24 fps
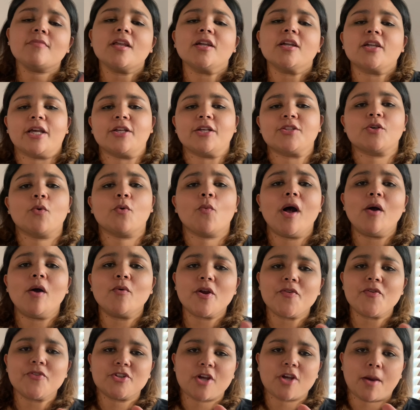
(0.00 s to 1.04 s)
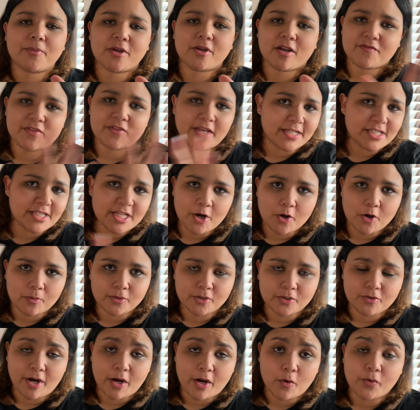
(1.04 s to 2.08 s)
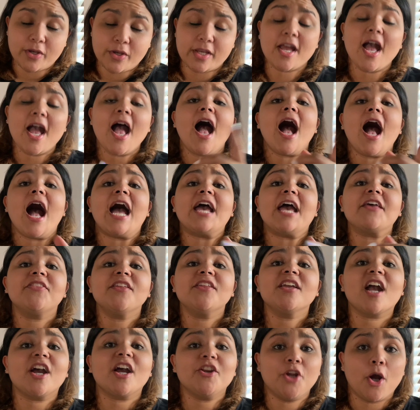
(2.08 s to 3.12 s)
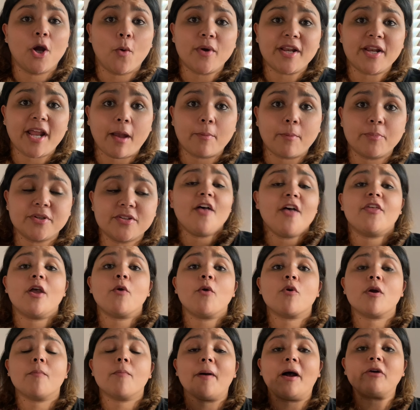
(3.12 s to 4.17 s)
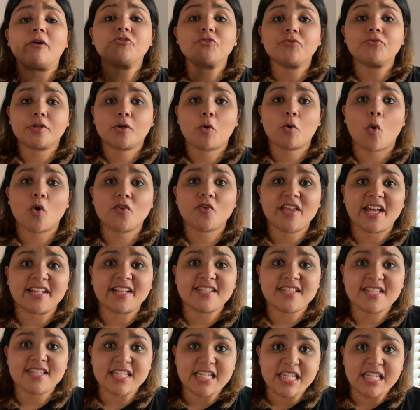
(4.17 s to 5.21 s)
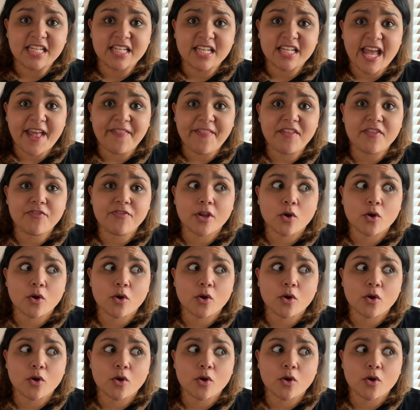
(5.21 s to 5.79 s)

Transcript: Okay, so while we're on the topic of that terrible gray wig, I think I know what happened. They were about to record that scene, and then they